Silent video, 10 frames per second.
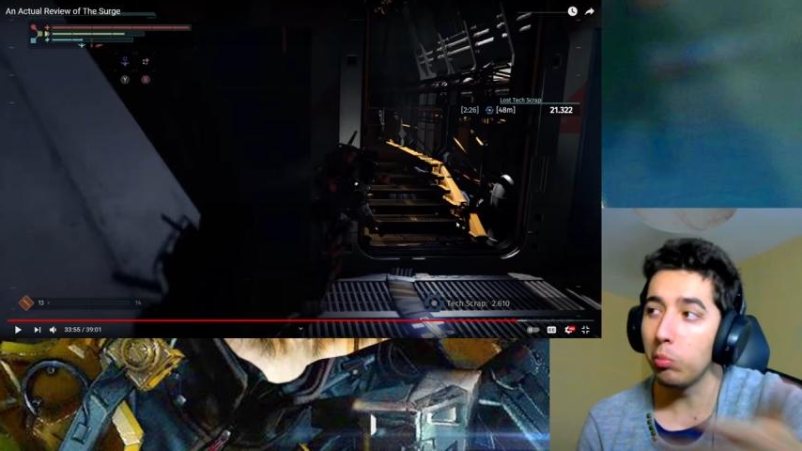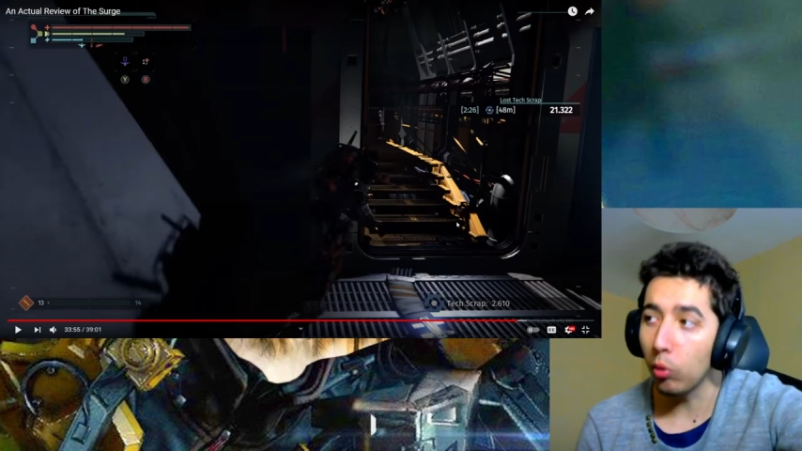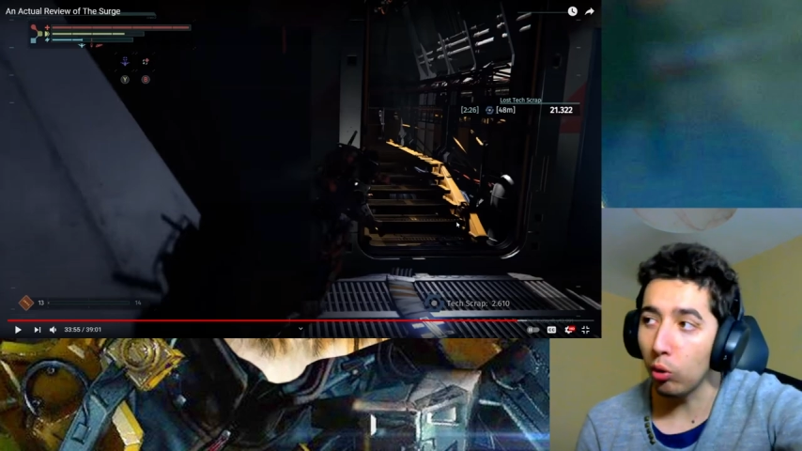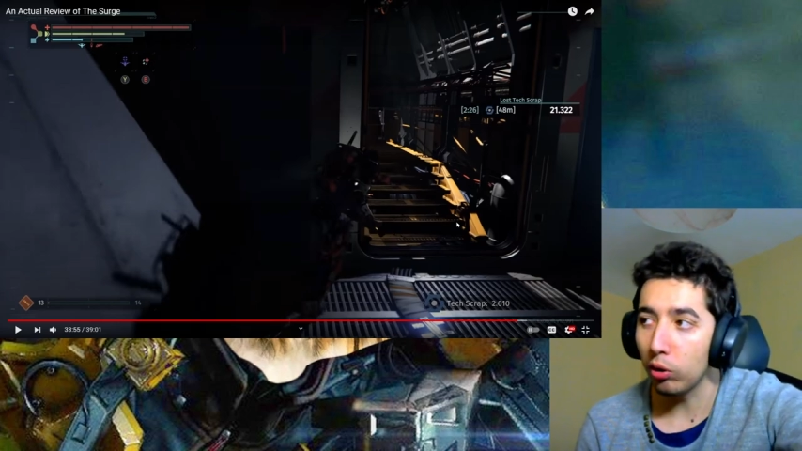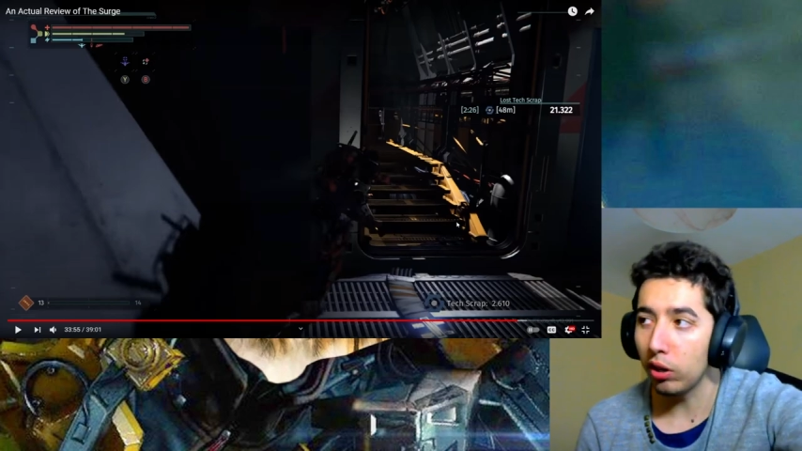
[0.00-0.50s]

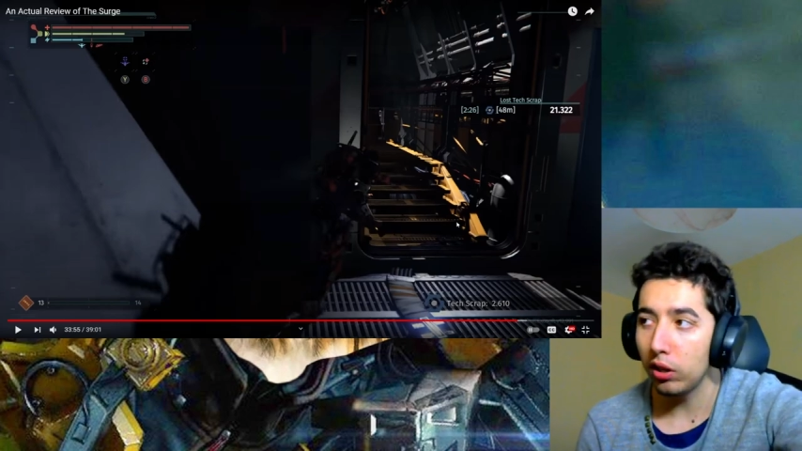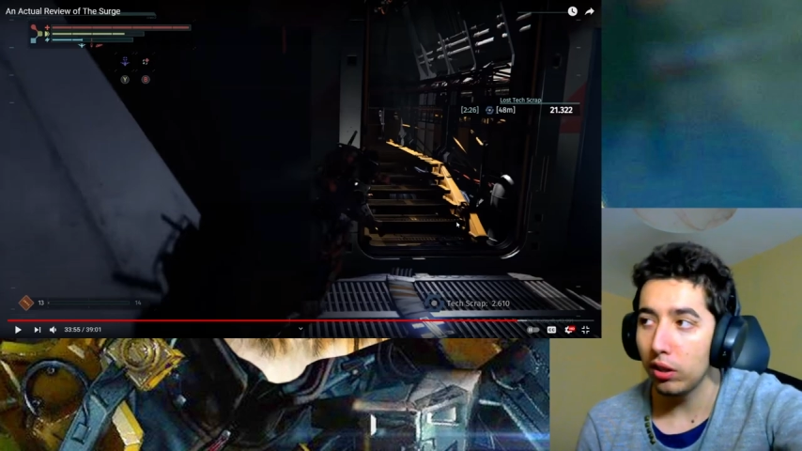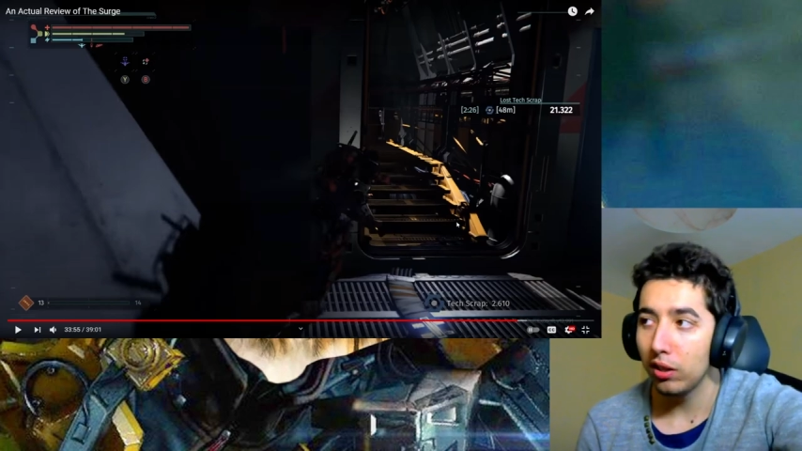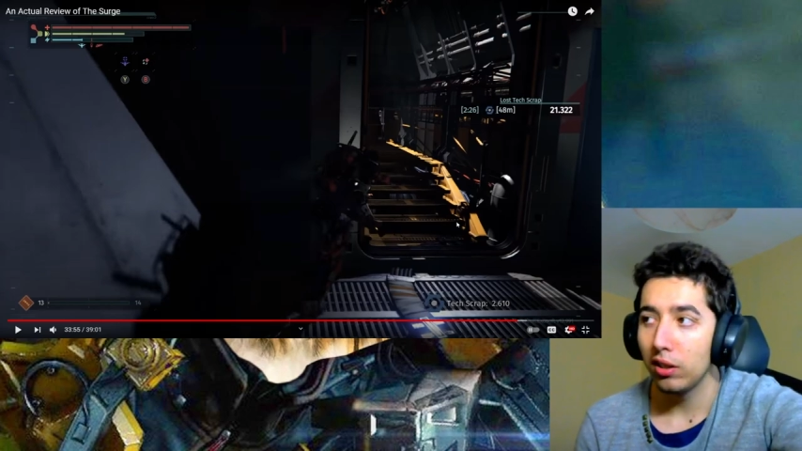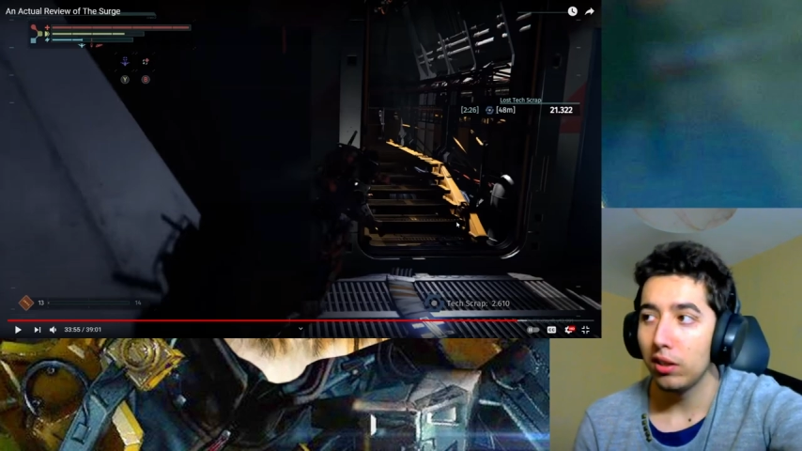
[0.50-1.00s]
more,
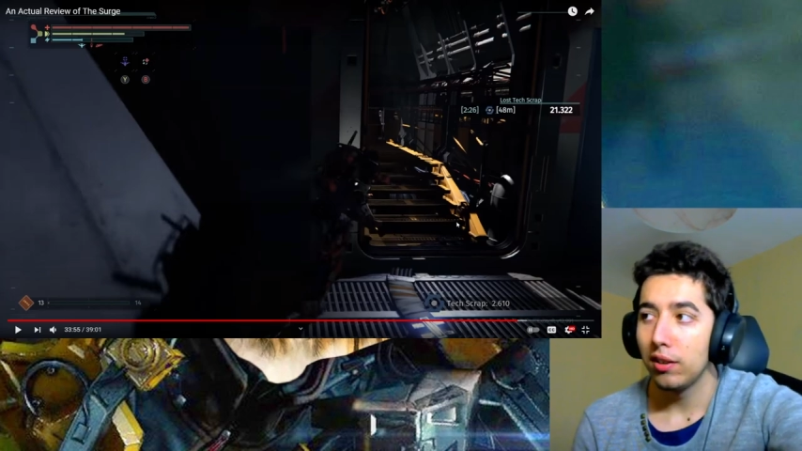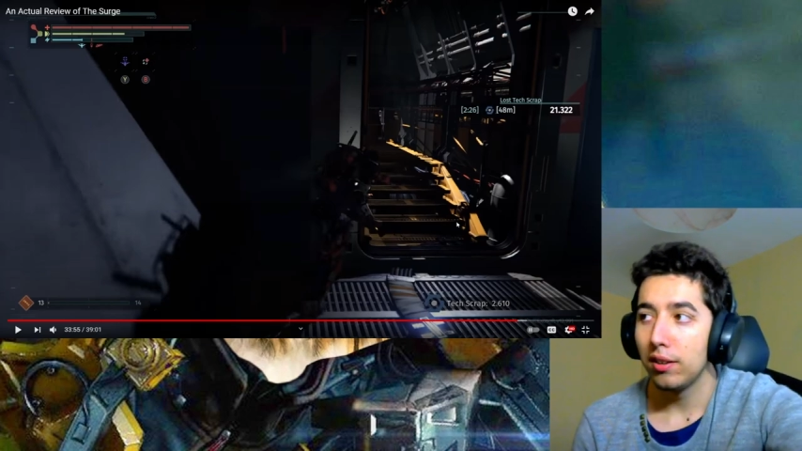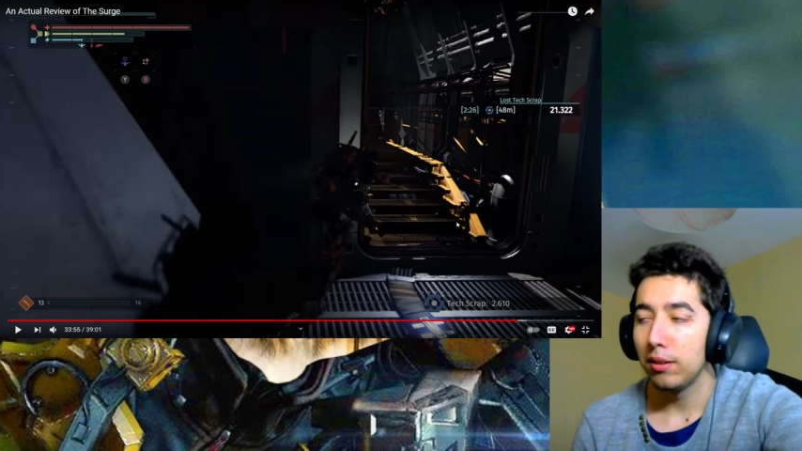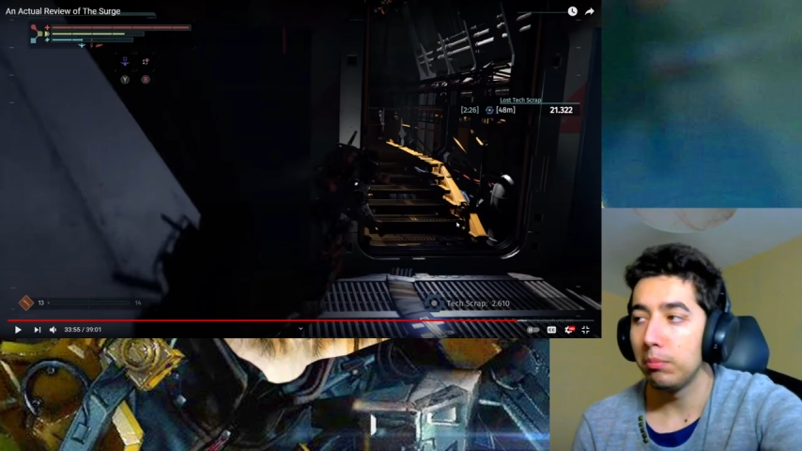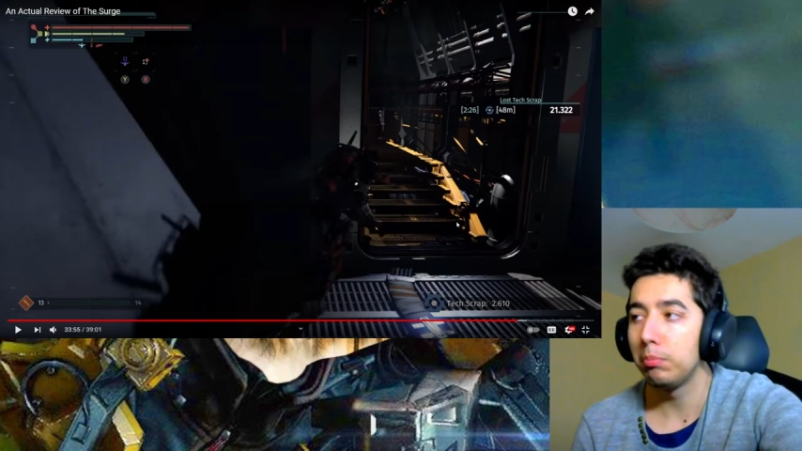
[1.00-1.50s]

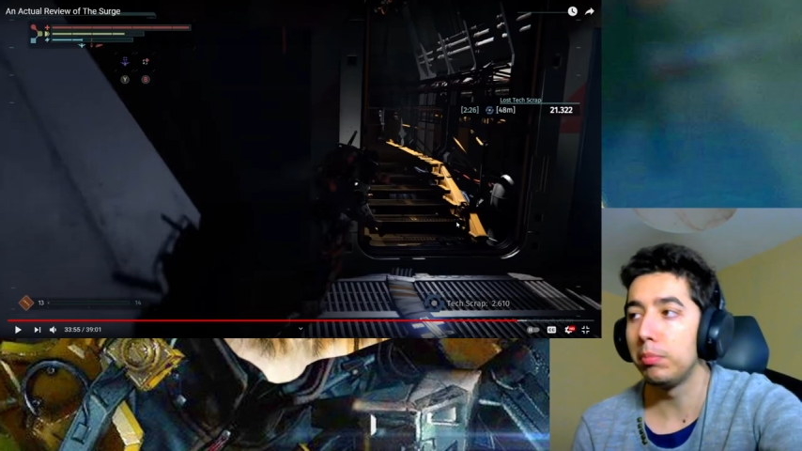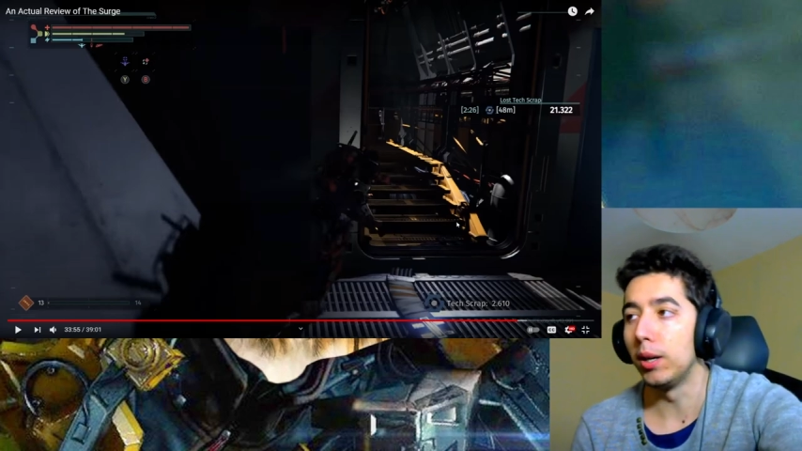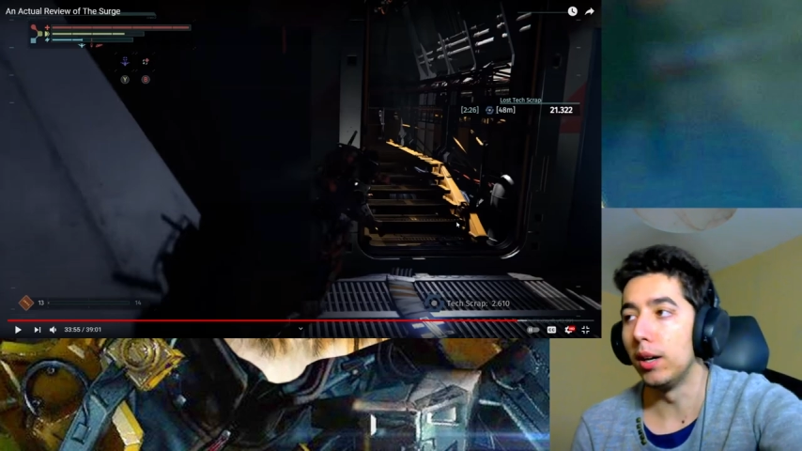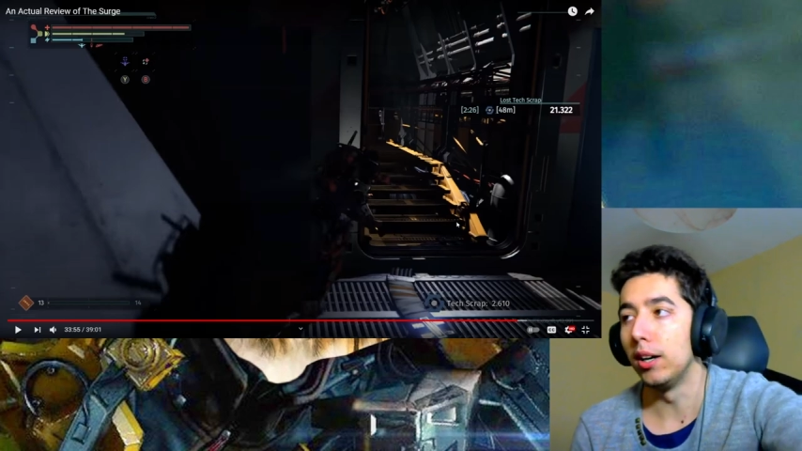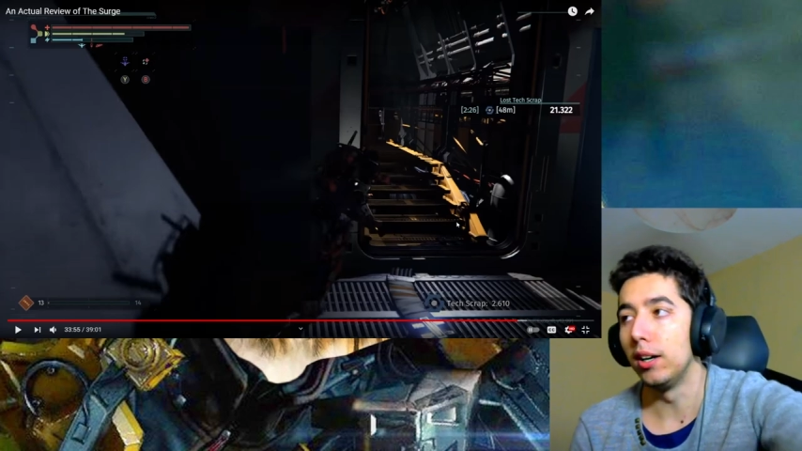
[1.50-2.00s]

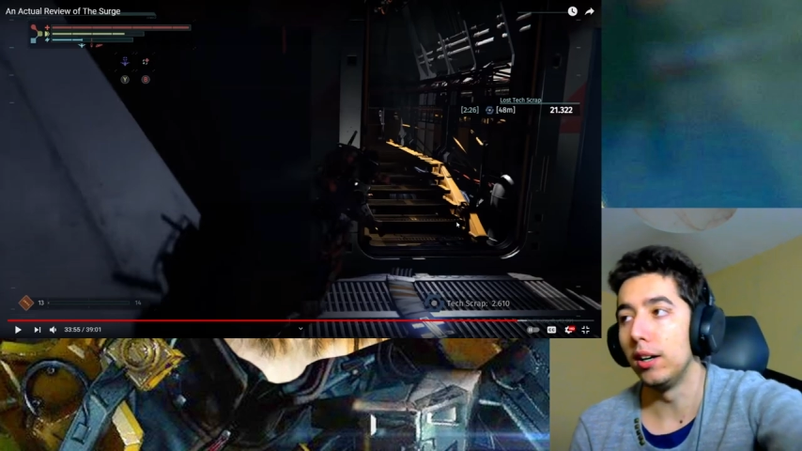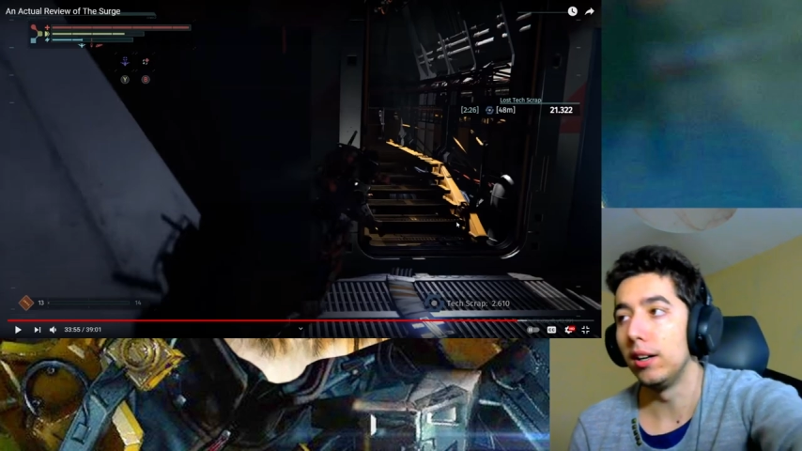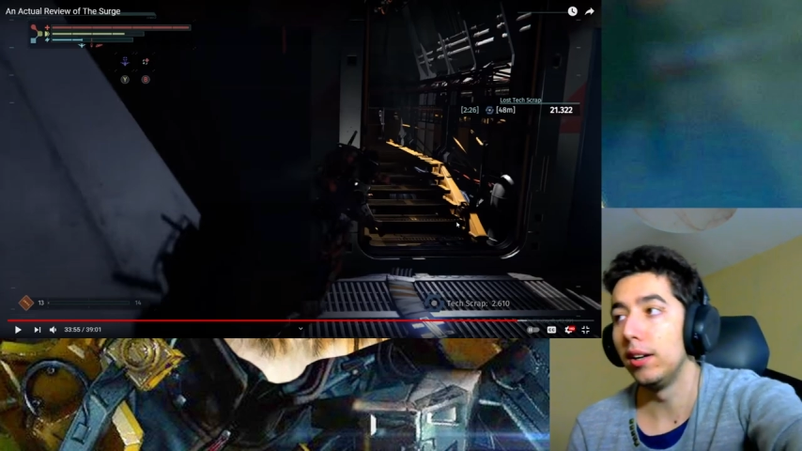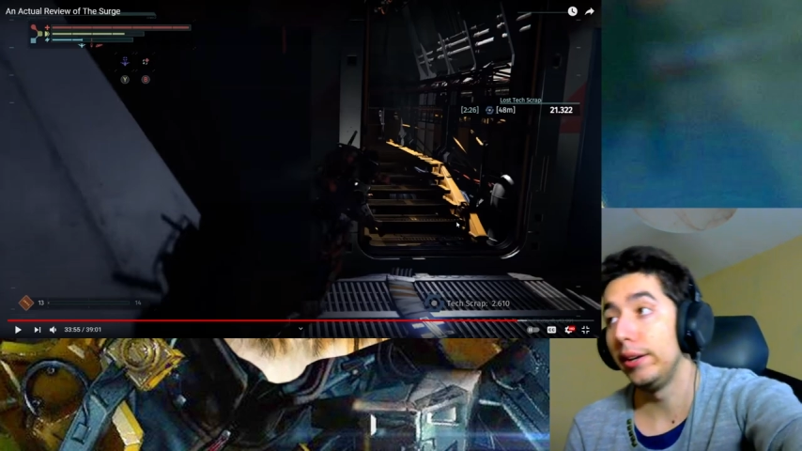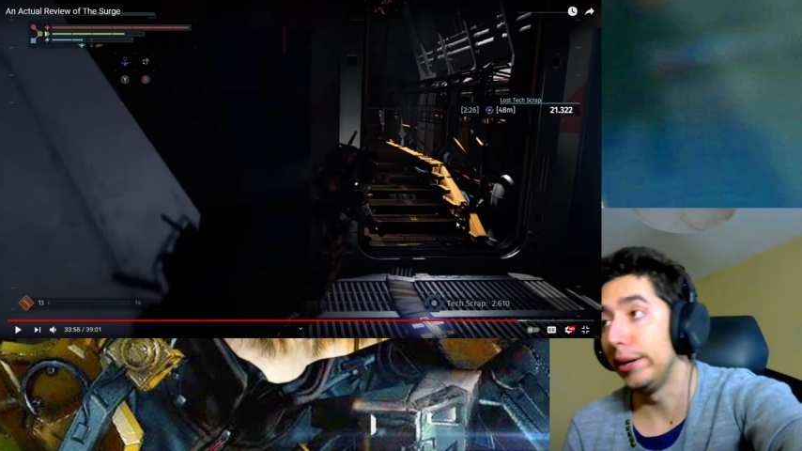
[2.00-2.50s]
yeah.